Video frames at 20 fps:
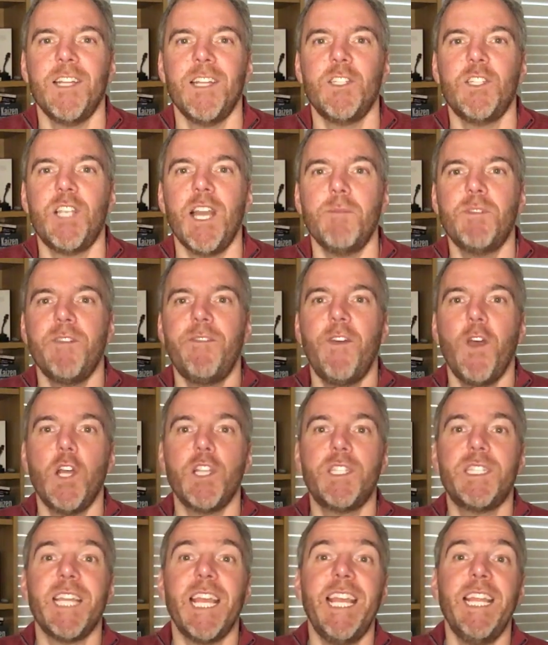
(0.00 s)
Chapter
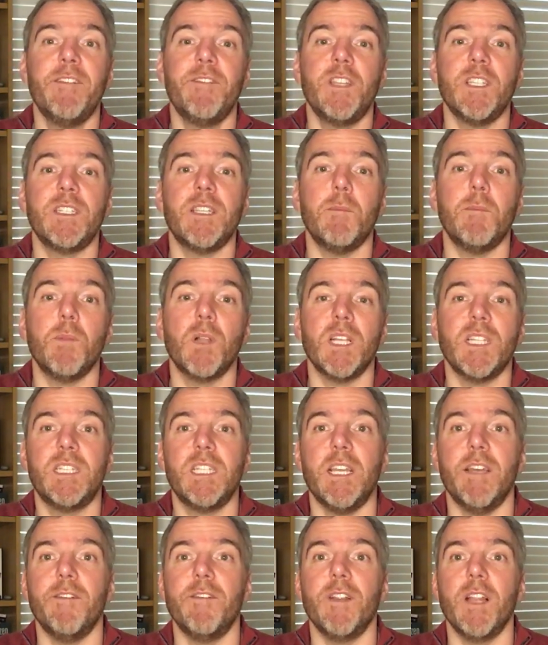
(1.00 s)
13 of The
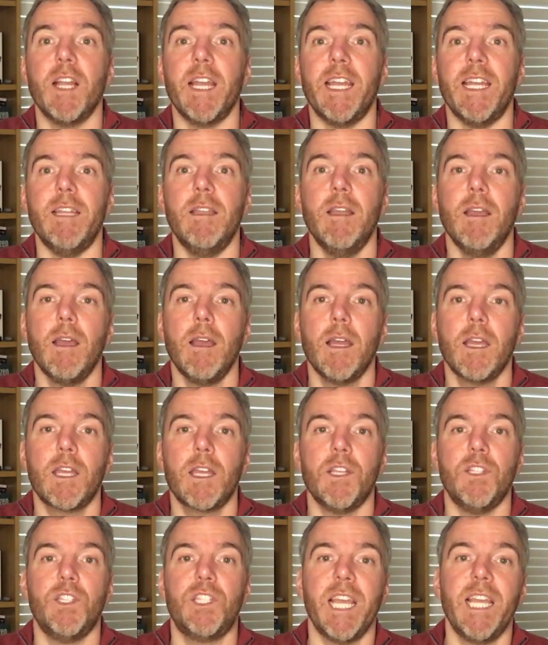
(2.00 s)
Simplicity of Lean
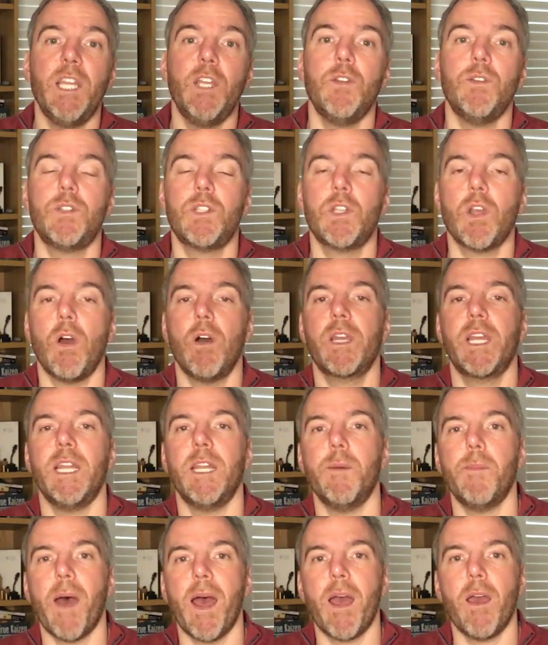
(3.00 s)
continues talking
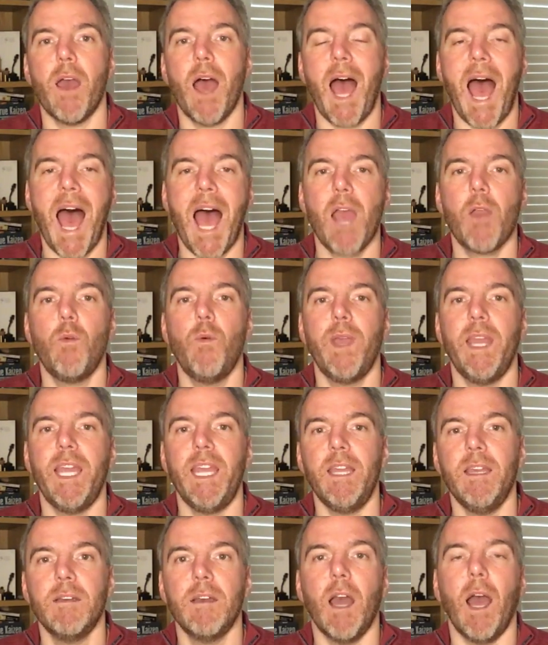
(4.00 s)
about how we
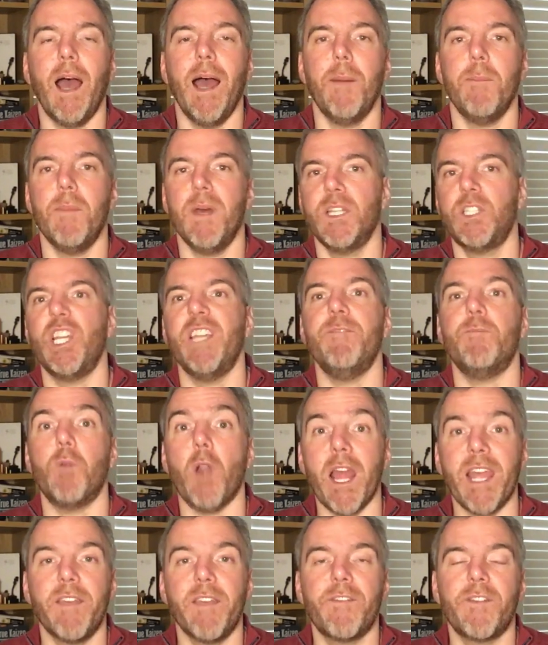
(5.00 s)
achieve
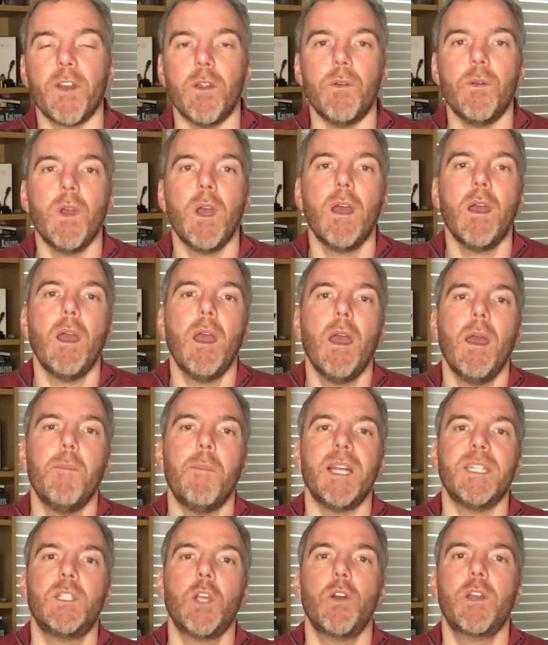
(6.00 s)
breakthrough
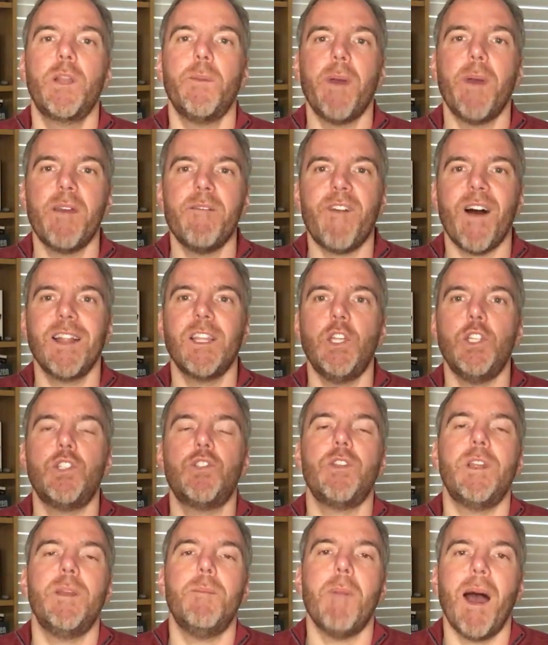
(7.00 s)
by talking about value
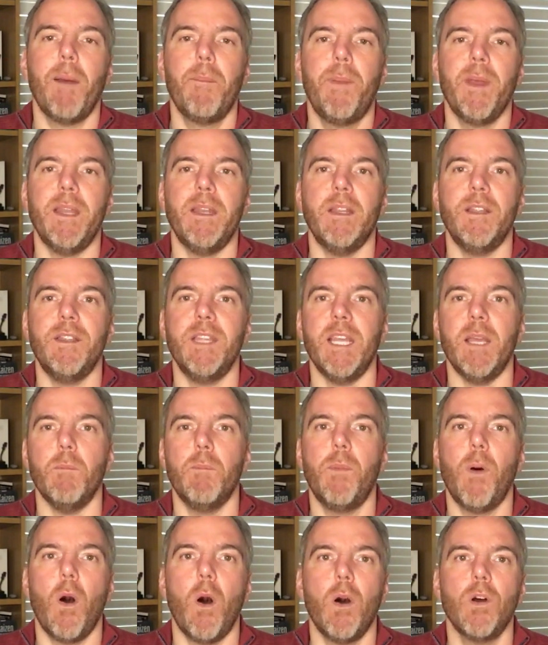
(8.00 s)
stream mapping and the
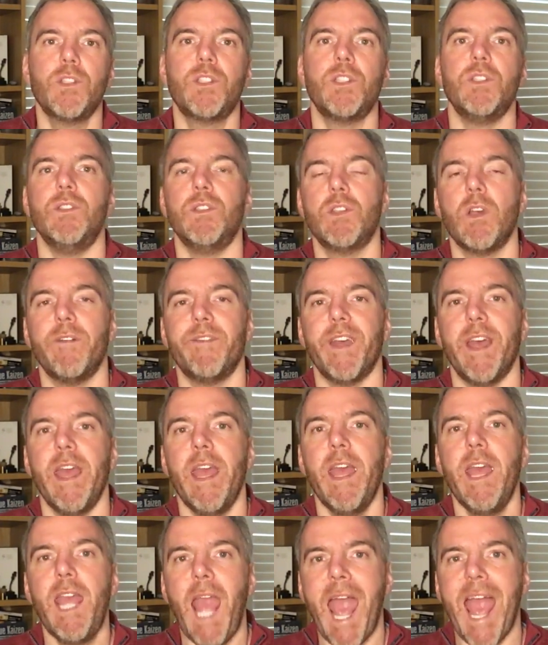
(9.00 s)
importance of it
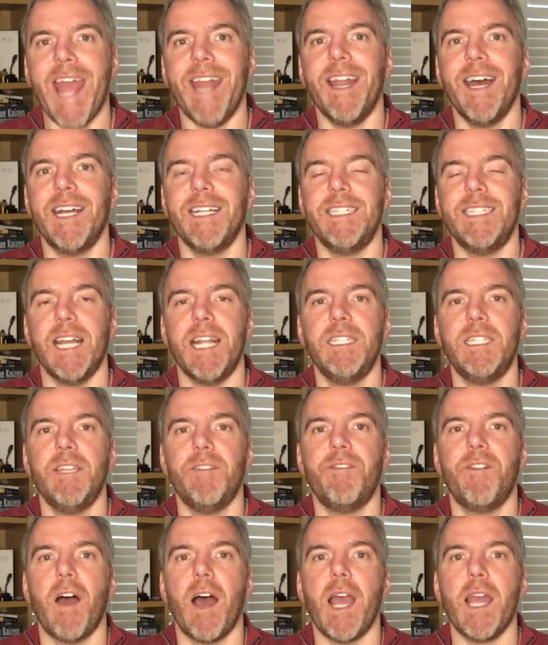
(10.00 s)
in
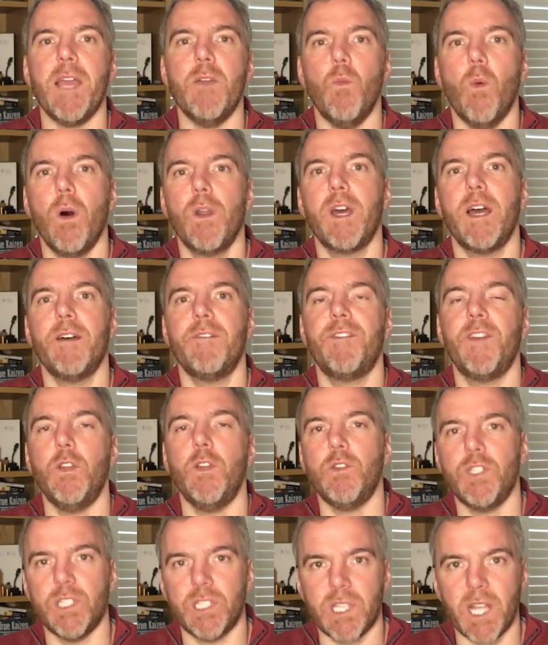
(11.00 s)
identifying what our
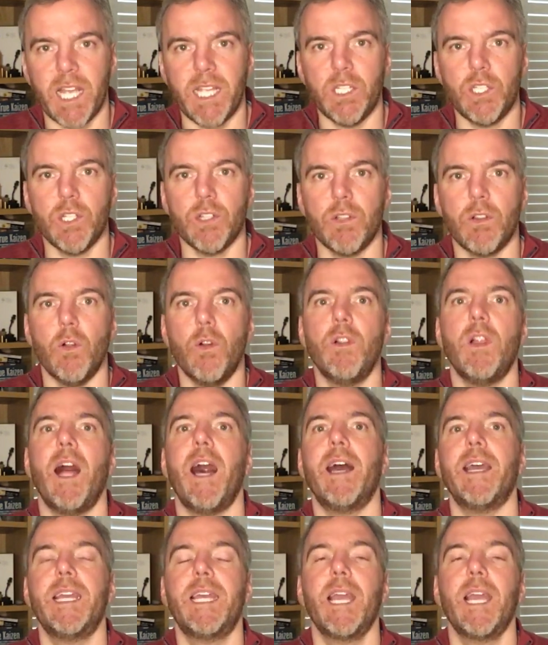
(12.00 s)
future state should look
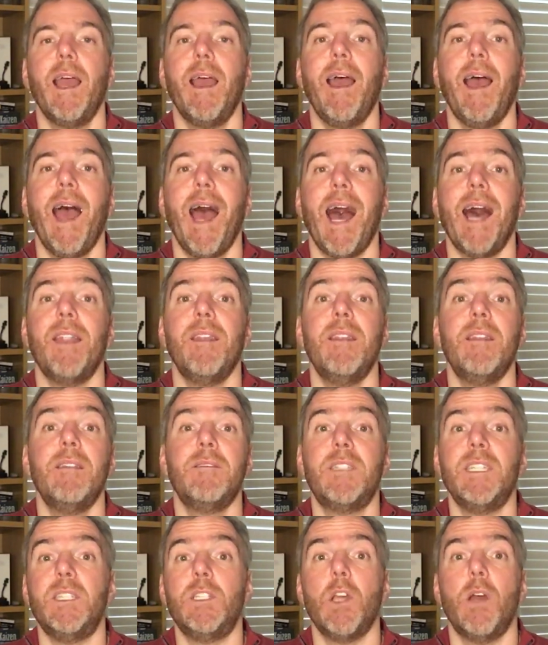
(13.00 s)
like and
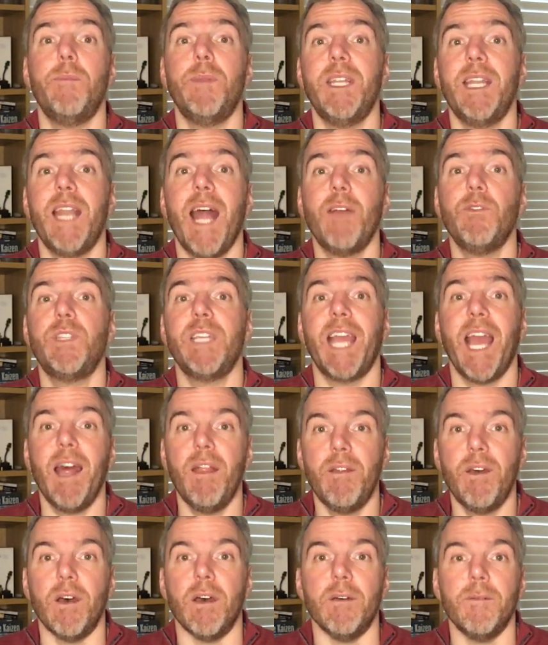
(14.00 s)
determining how to get
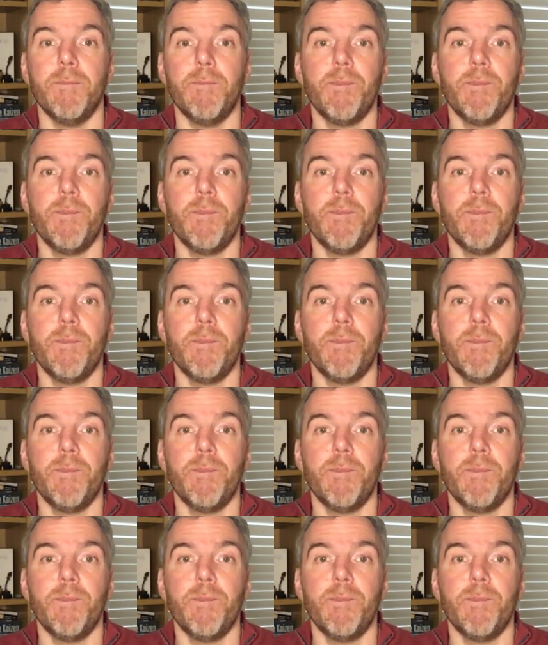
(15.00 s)
there.